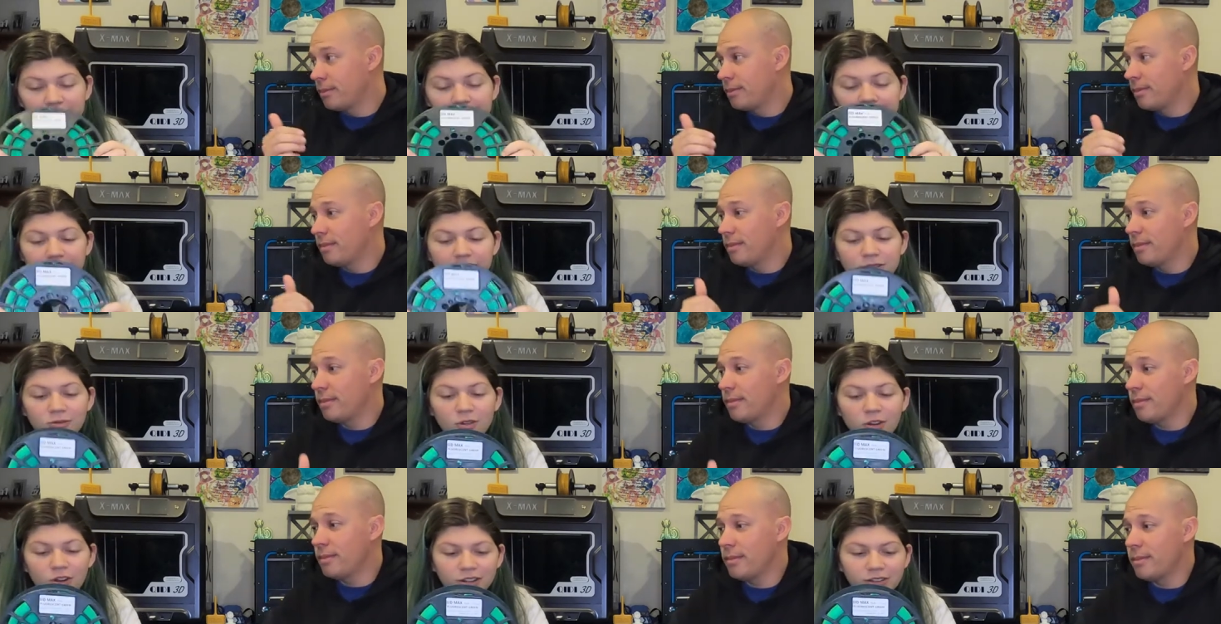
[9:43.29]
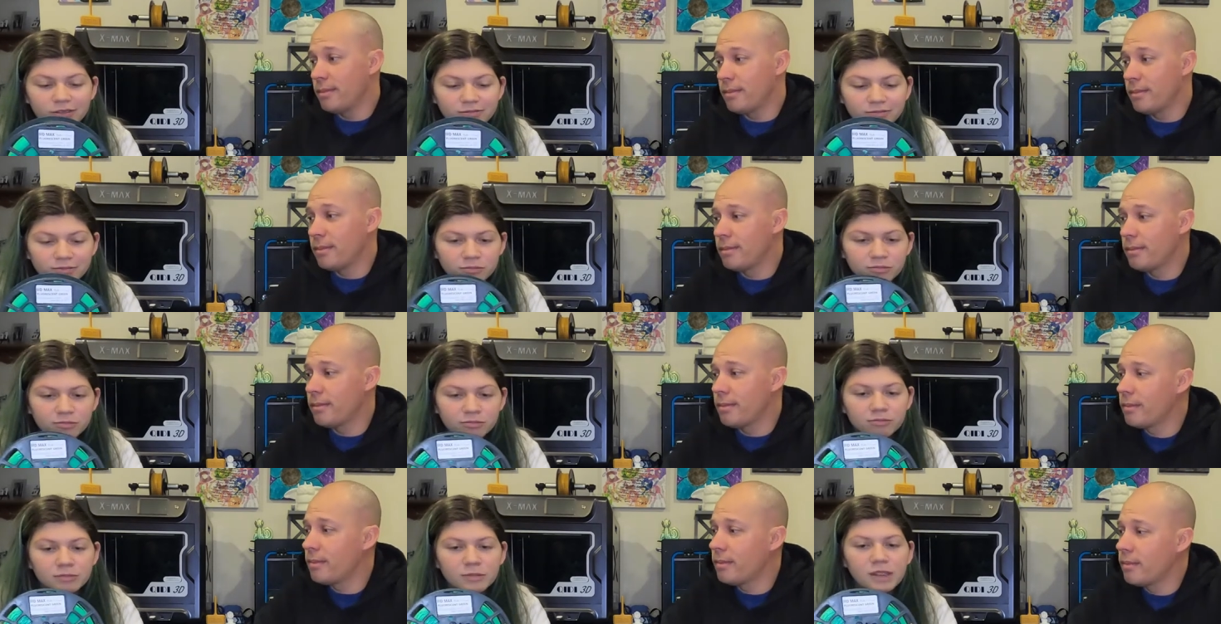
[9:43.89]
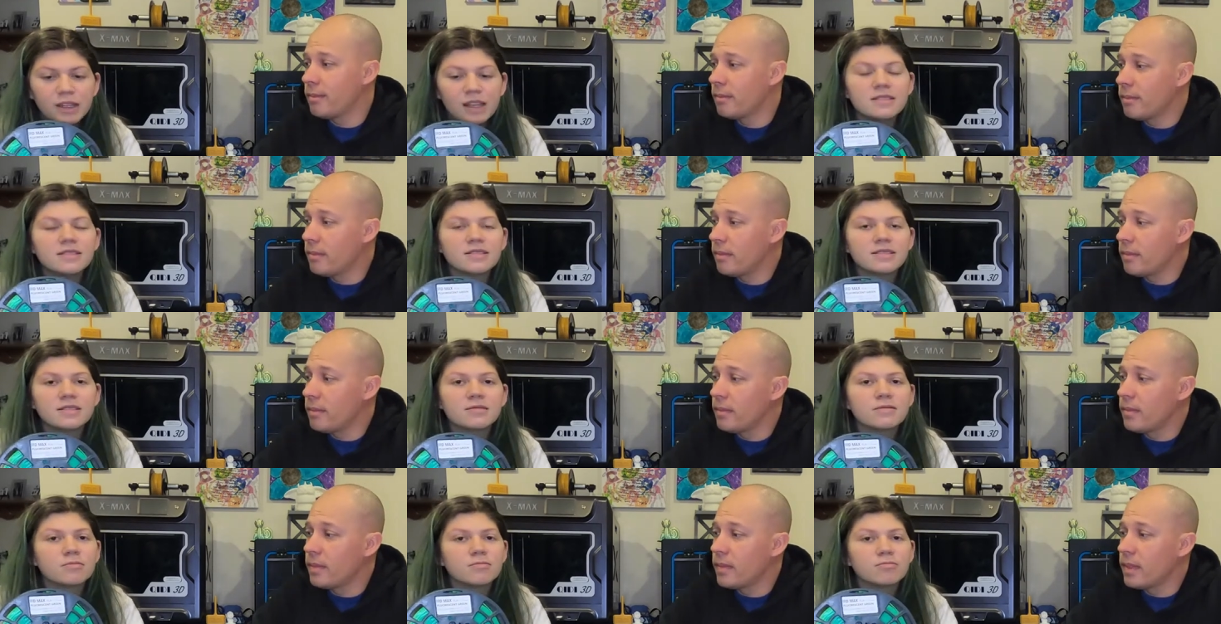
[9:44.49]
Speaker 1: this one
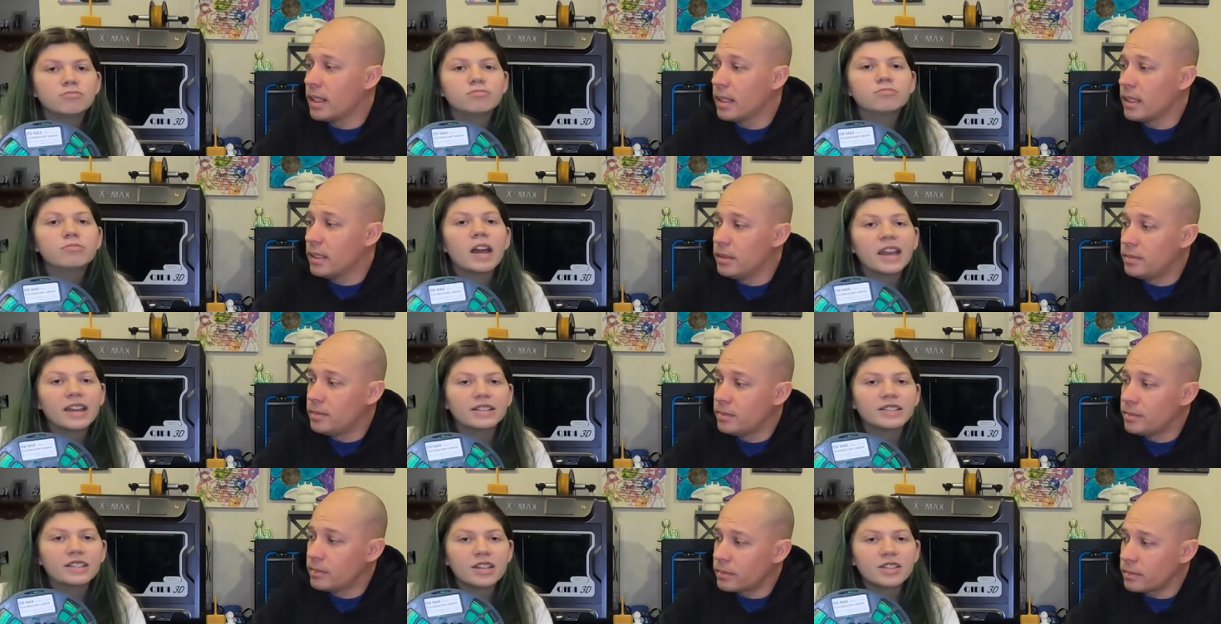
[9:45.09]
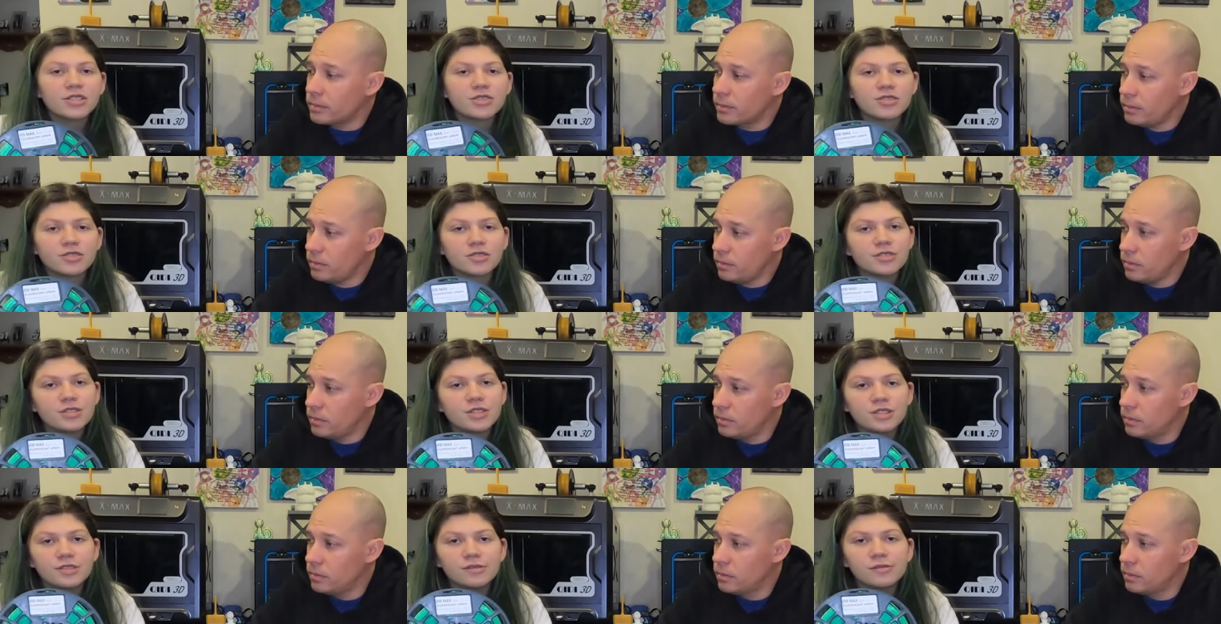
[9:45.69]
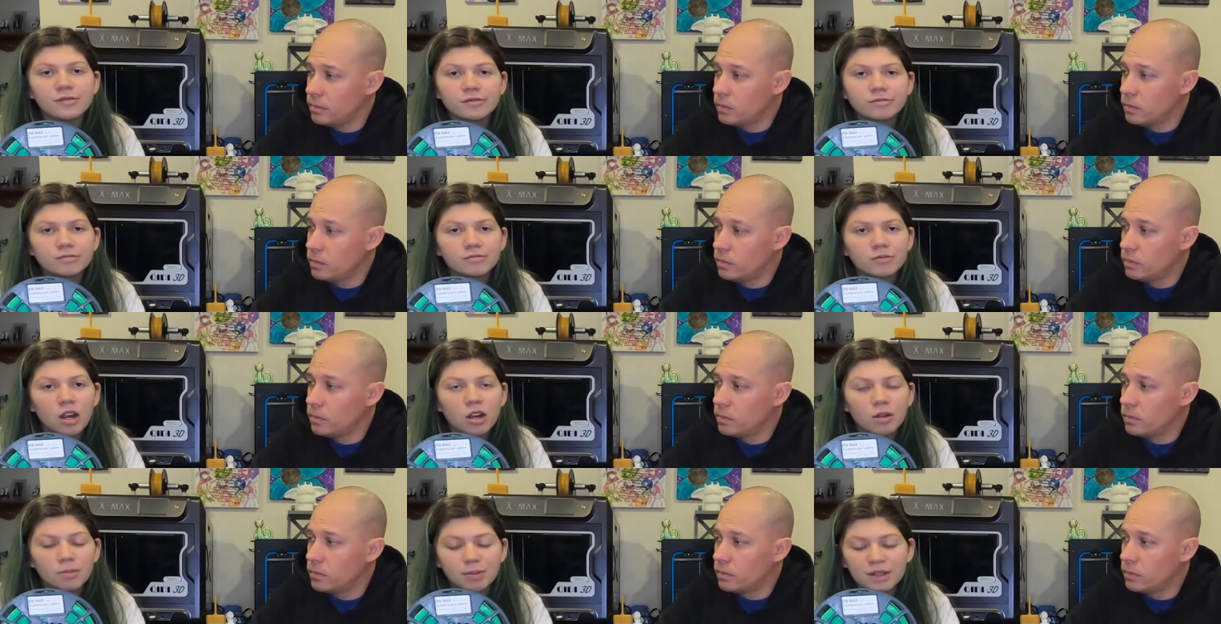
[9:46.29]
is a danger to
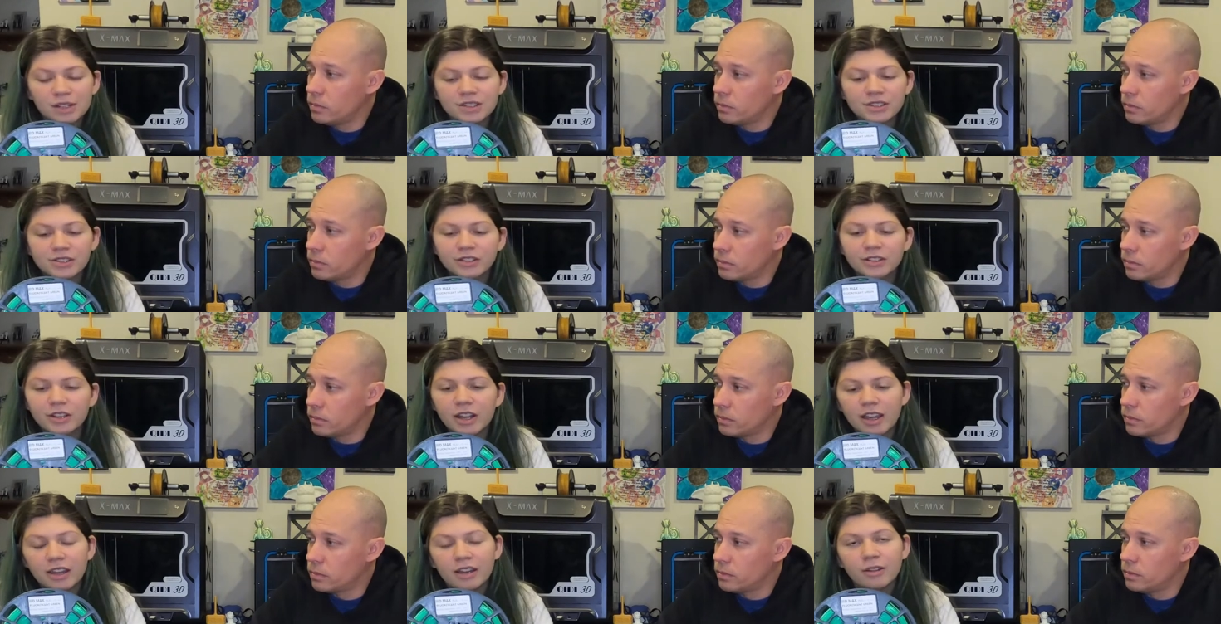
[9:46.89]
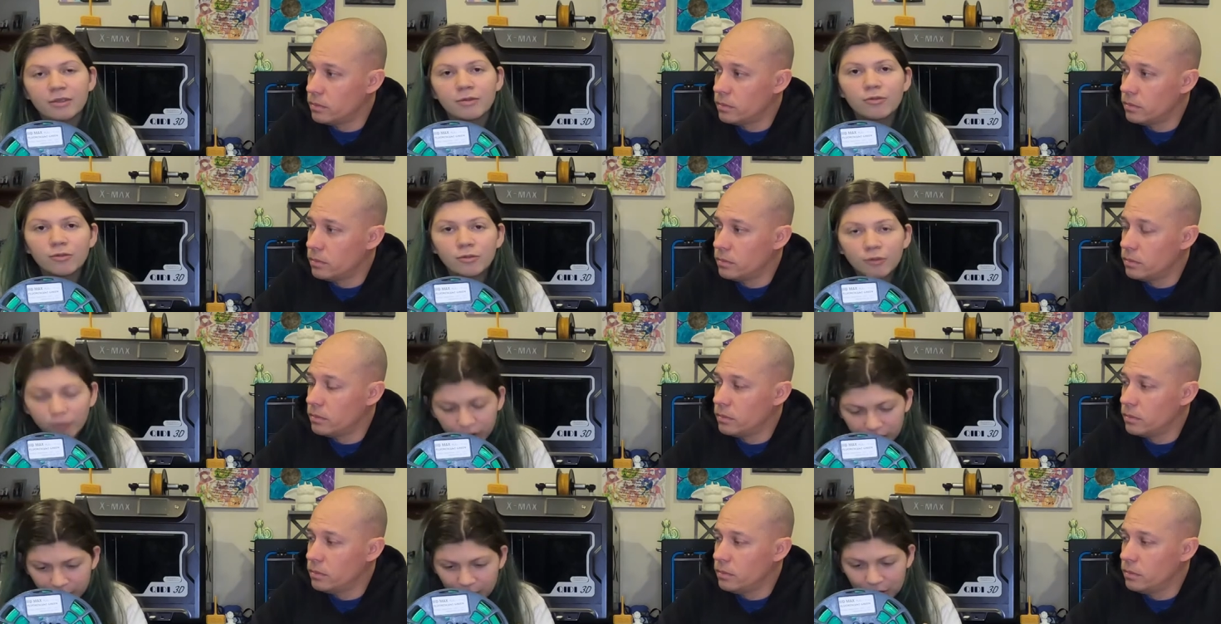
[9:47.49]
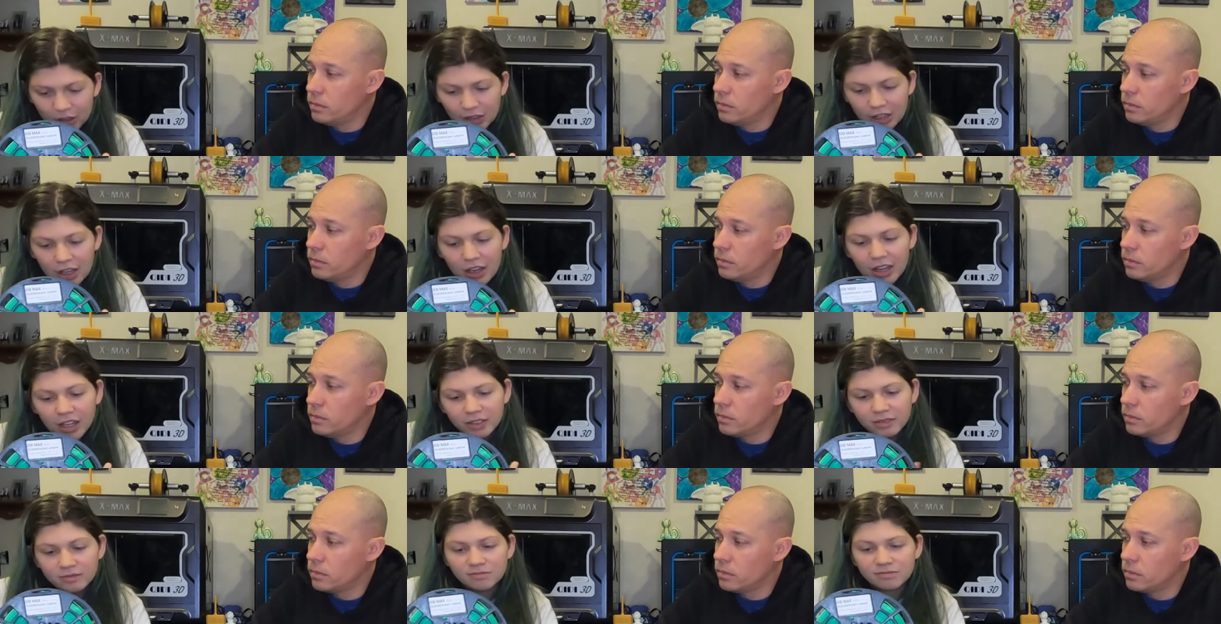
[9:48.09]
our printer, and we will
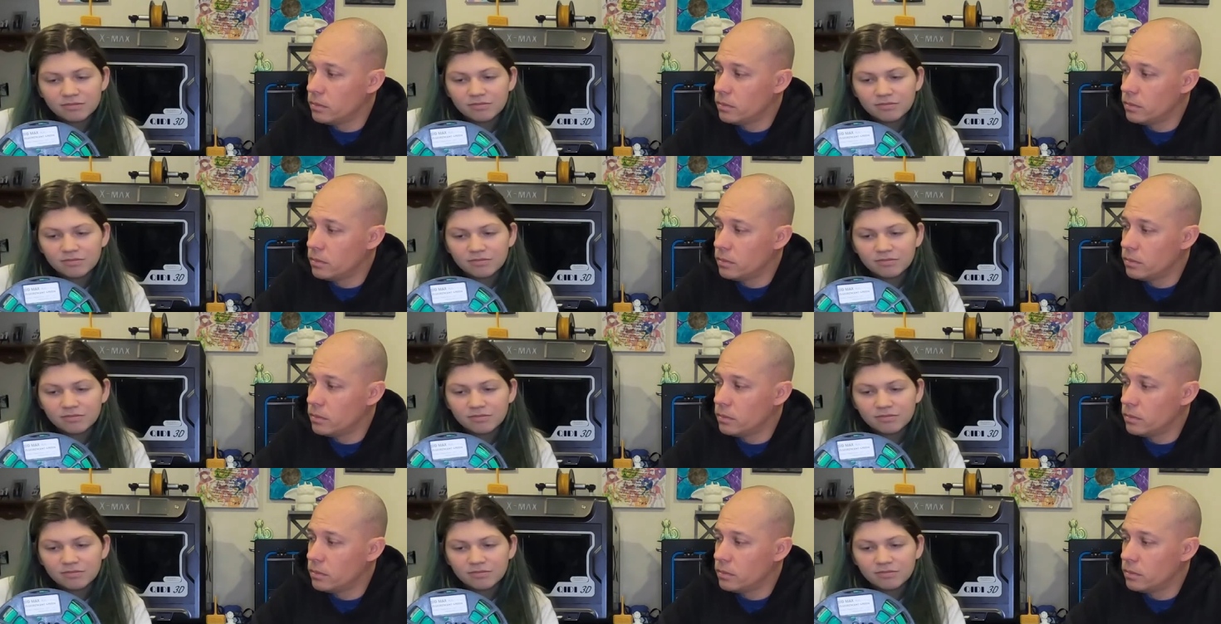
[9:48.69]
not